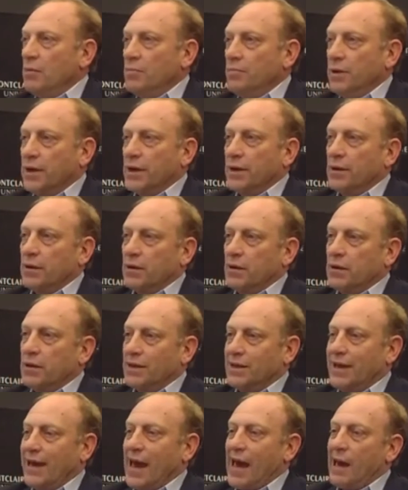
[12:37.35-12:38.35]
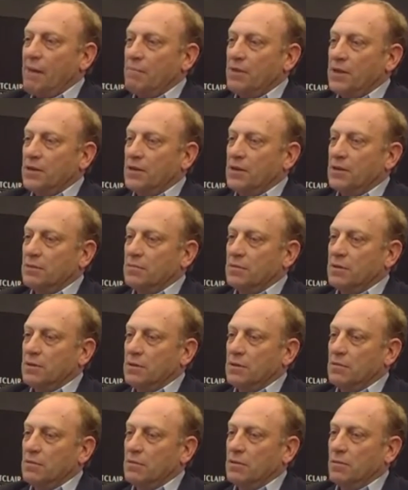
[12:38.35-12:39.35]
But the gap,
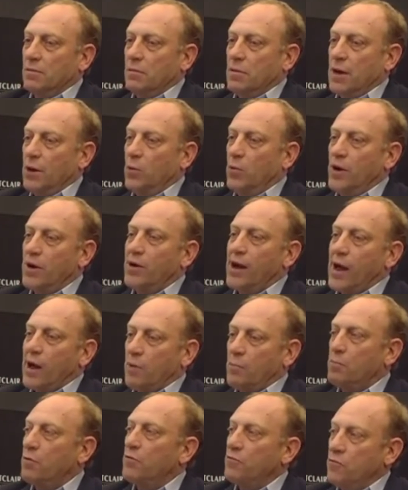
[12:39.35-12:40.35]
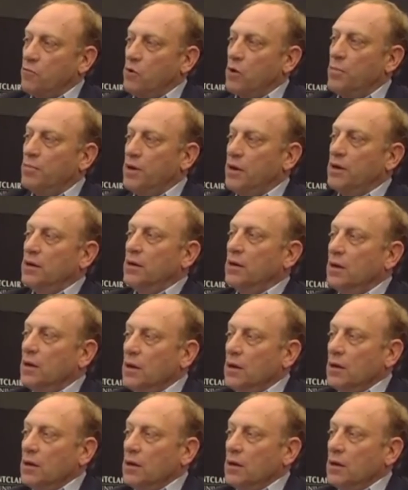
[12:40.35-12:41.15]
the way we're outperforming